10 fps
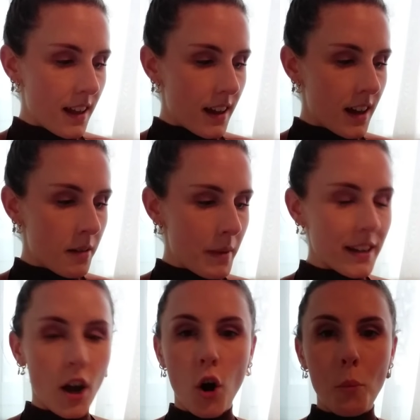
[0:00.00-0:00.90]

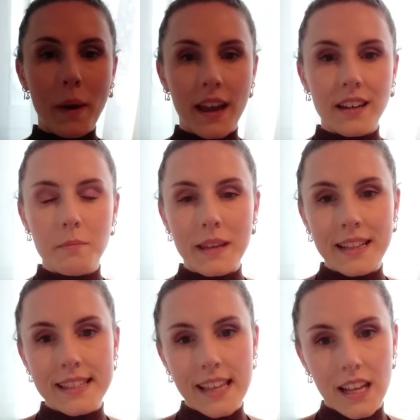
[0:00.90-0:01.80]
and homemade
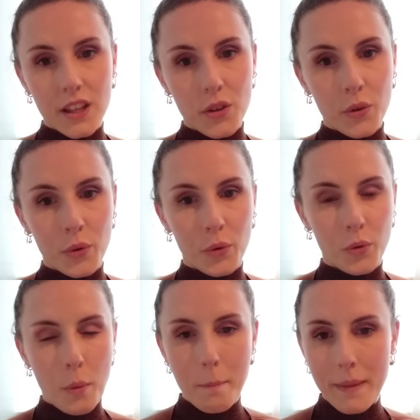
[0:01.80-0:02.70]
means that
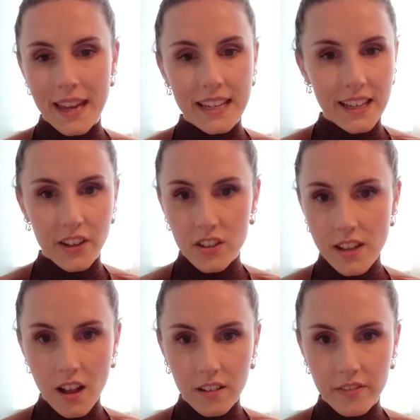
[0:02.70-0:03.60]
you made it
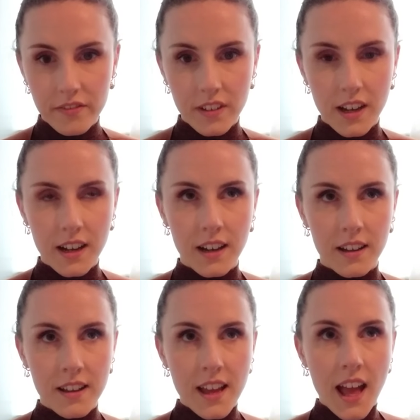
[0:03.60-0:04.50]
yourself.
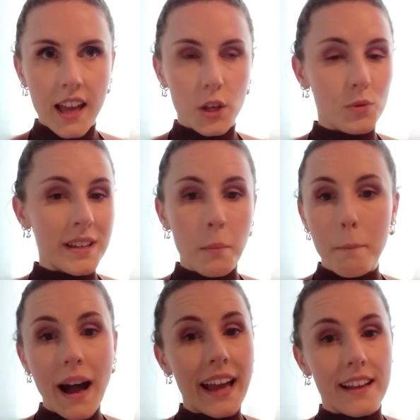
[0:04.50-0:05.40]
You didn't
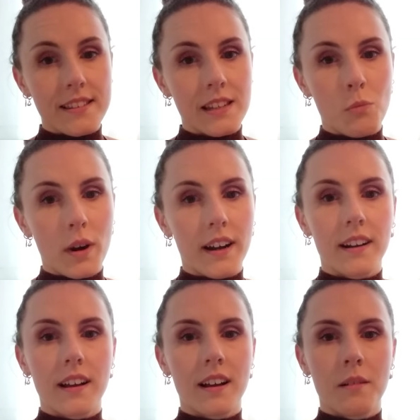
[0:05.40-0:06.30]
buy it somewhere.
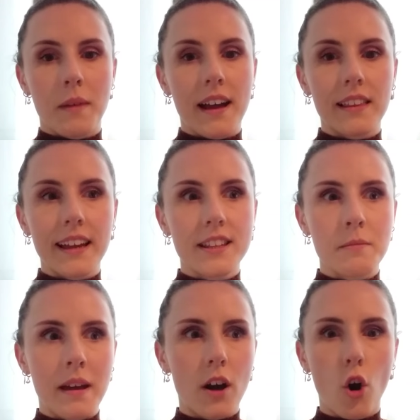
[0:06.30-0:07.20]
I like to
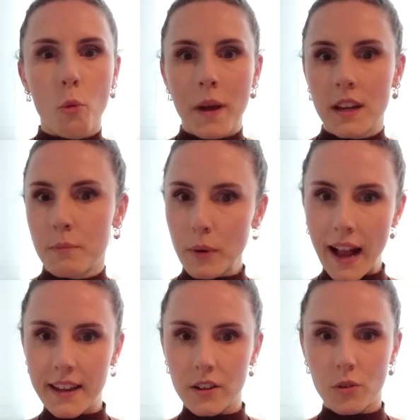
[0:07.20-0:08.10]
make homemade
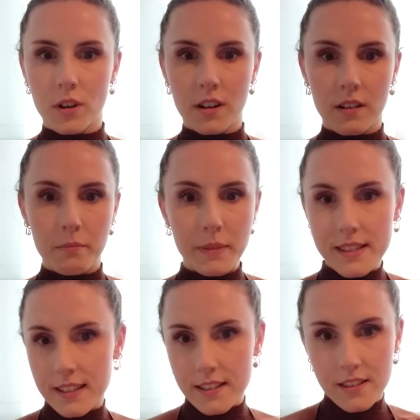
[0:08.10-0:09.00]
bread or
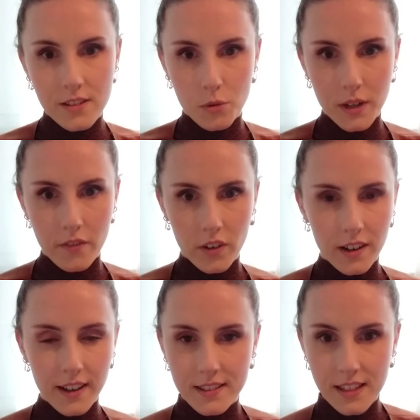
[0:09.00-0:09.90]
biscuits or
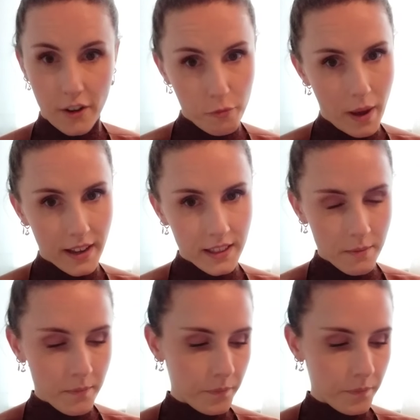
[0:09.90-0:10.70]
whatever instead of buying them.